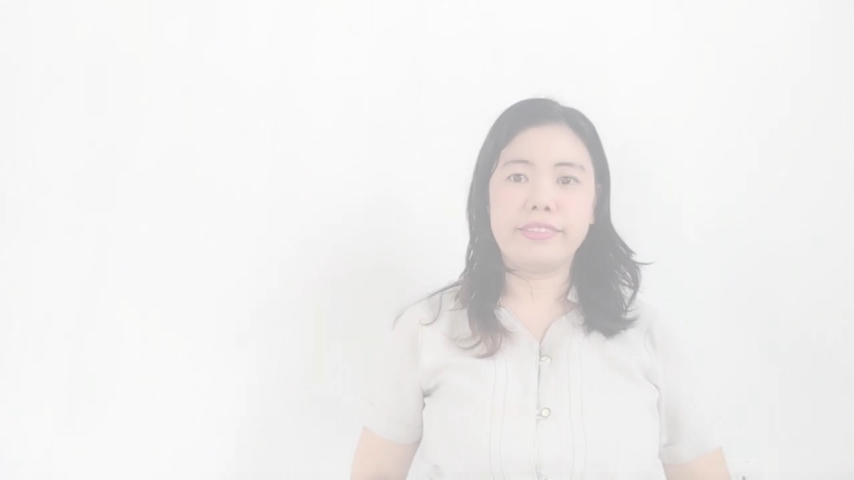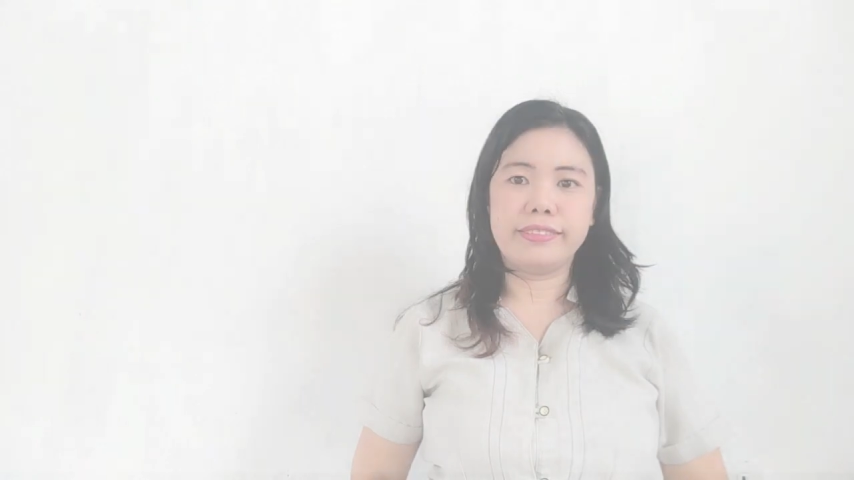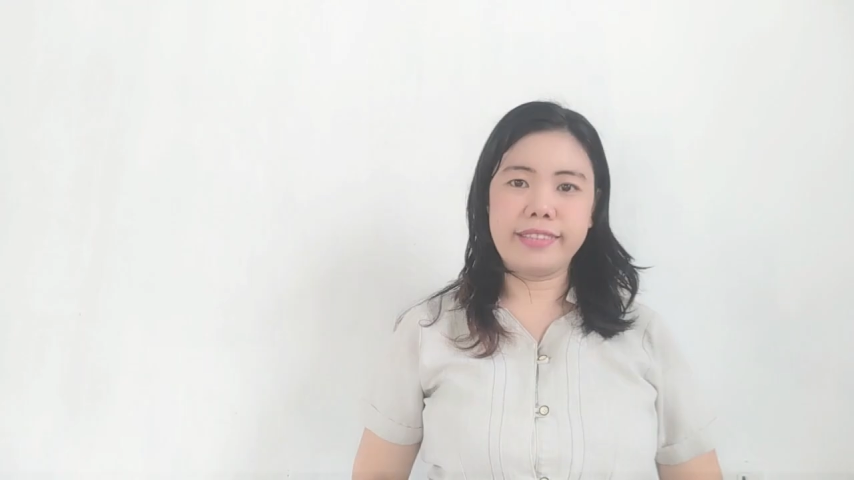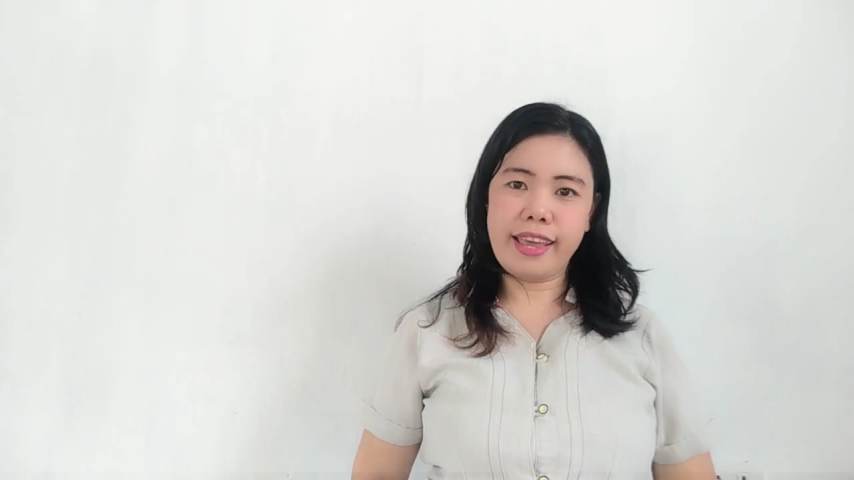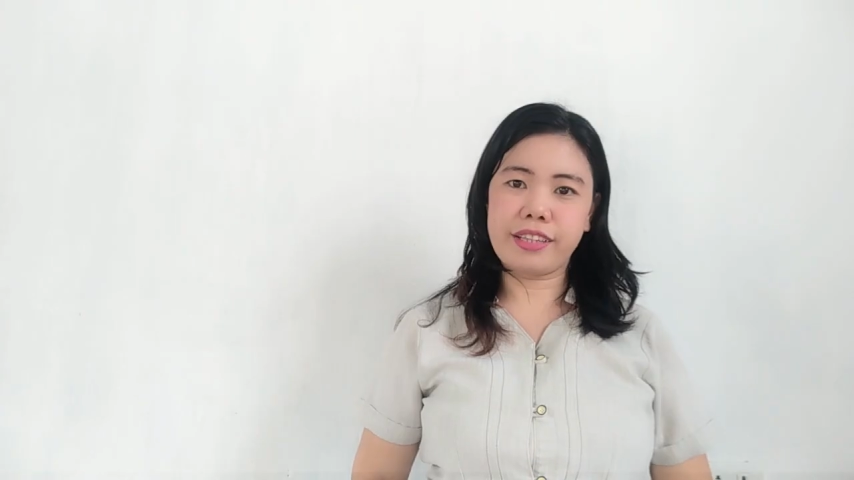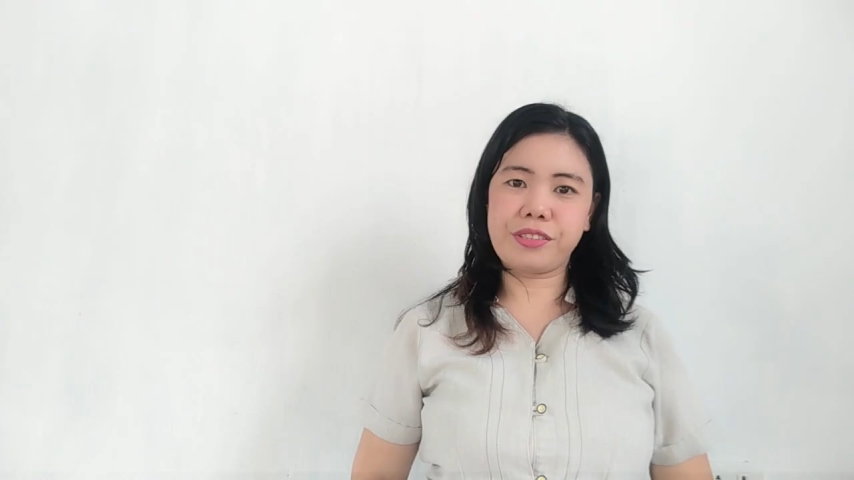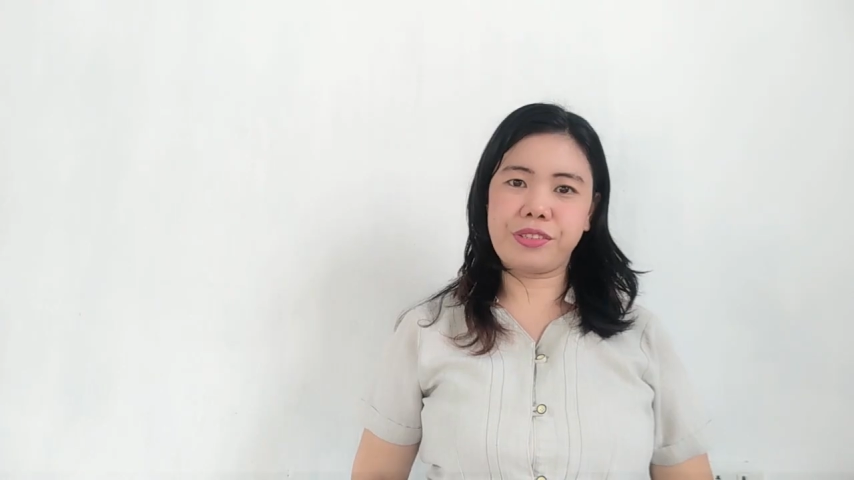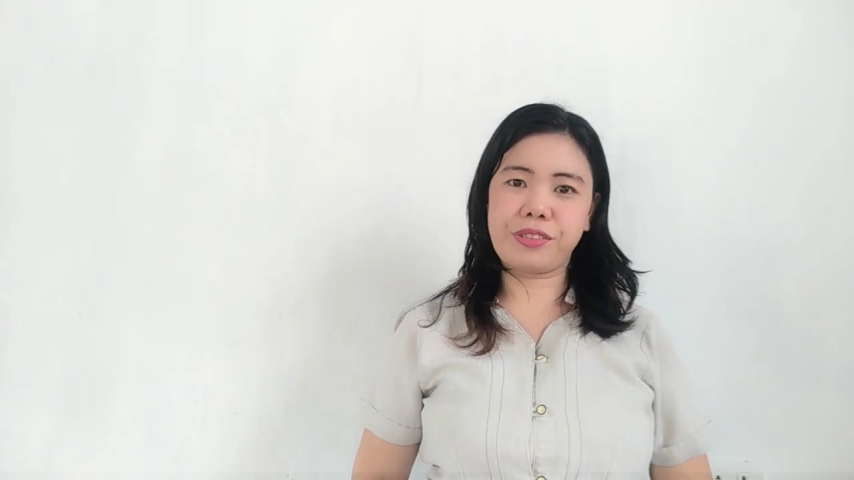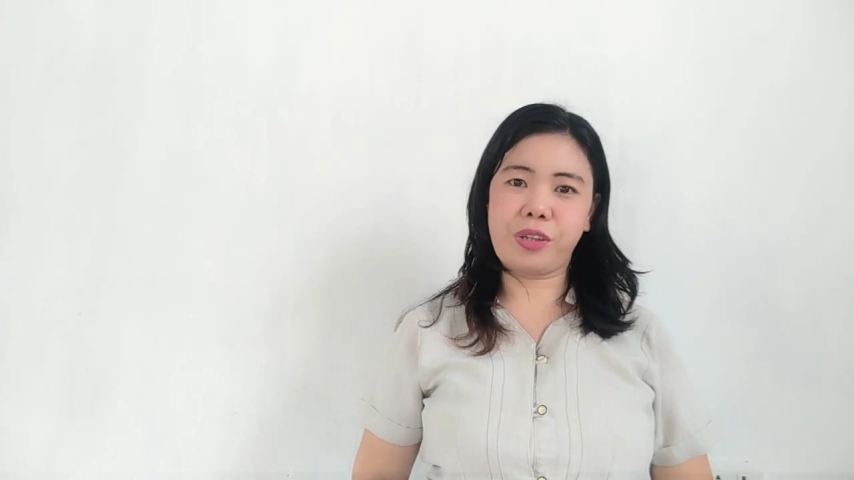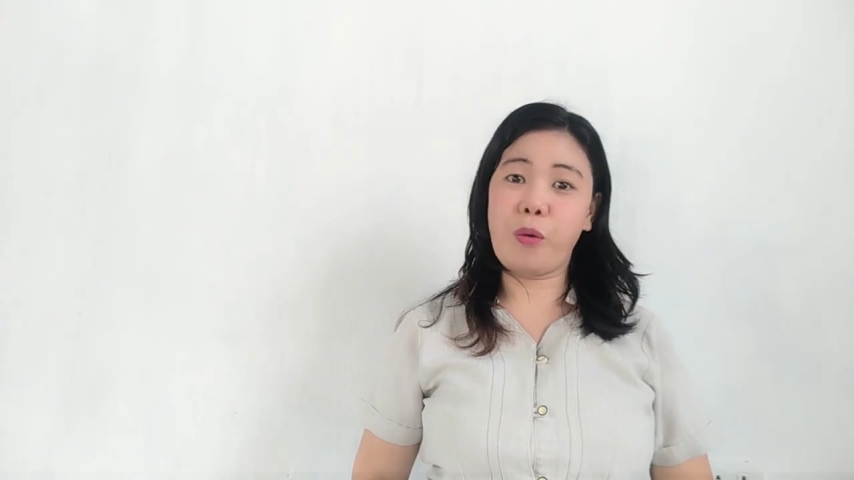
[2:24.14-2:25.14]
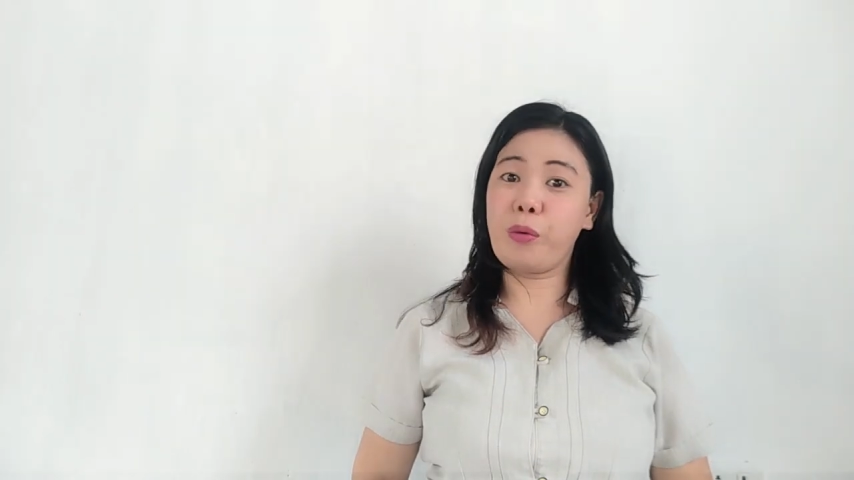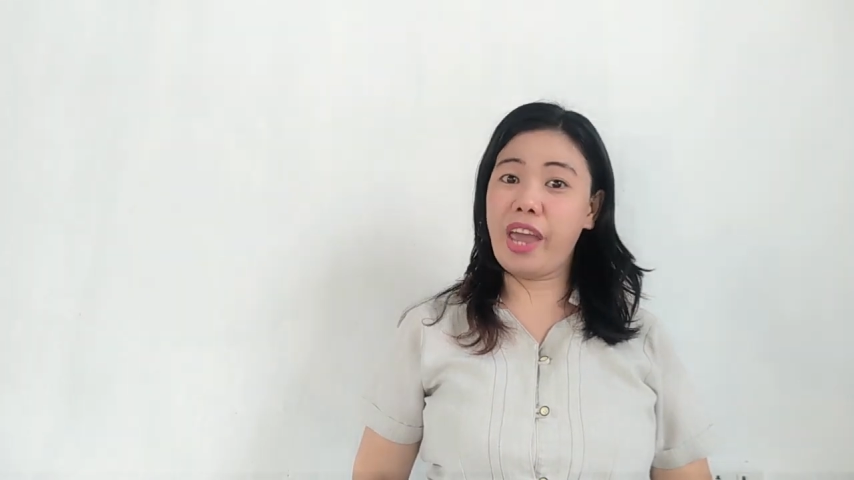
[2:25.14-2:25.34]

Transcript: Next, we